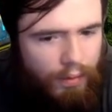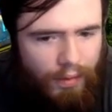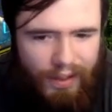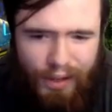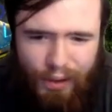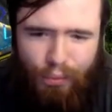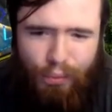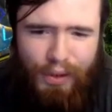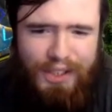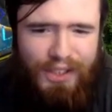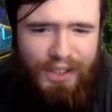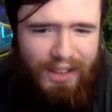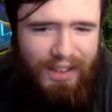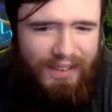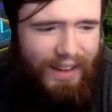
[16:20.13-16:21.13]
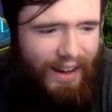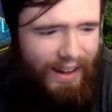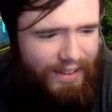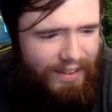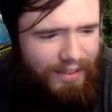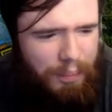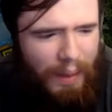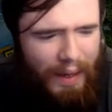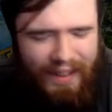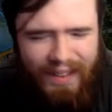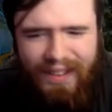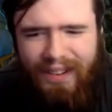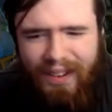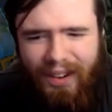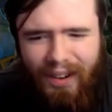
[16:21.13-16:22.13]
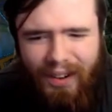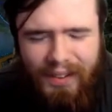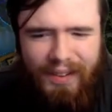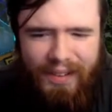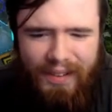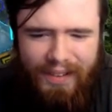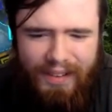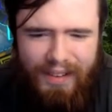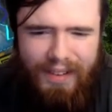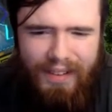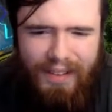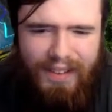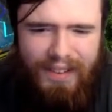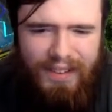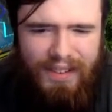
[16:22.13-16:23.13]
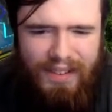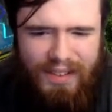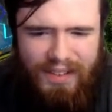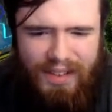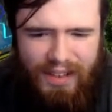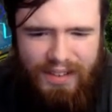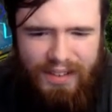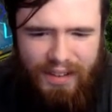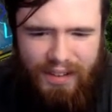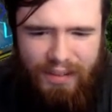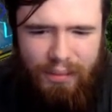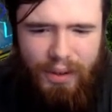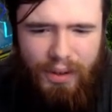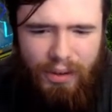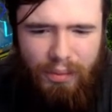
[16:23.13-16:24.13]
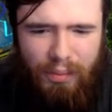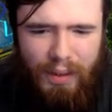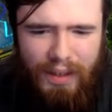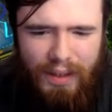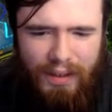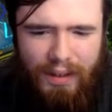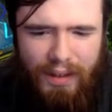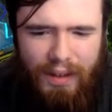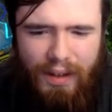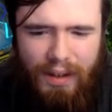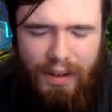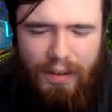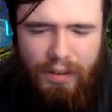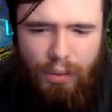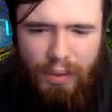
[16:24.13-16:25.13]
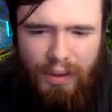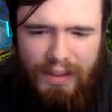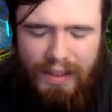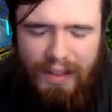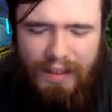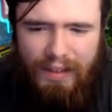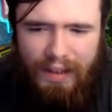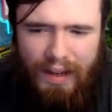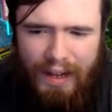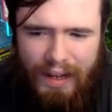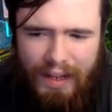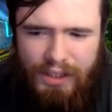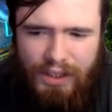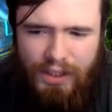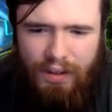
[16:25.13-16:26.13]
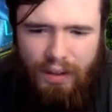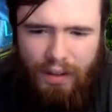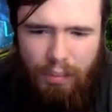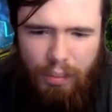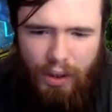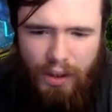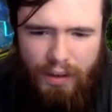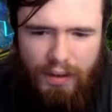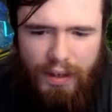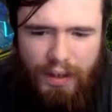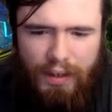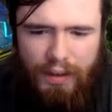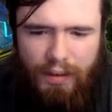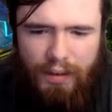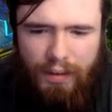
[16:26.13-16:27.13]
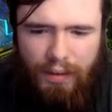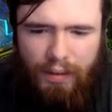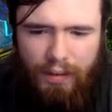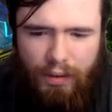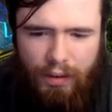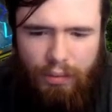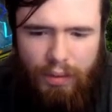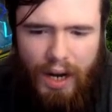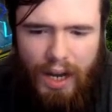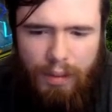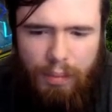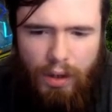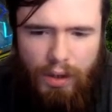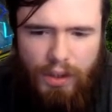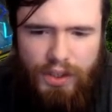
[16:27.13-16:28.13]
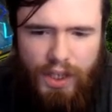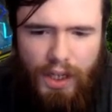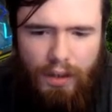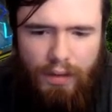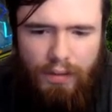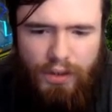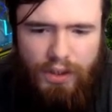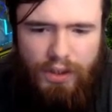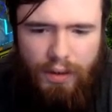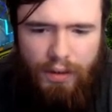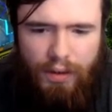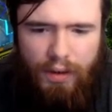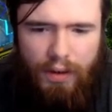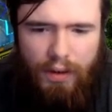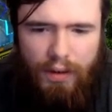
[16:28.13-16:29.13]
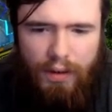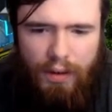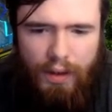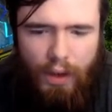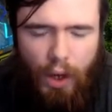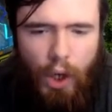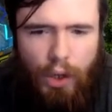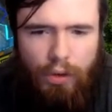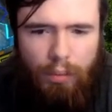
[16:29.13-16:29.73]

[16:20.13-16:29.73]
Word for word: The original attack. Oh my god. This is disgusting. What do you mean? So we'll detach the Brigandine to grab ourselves the Arc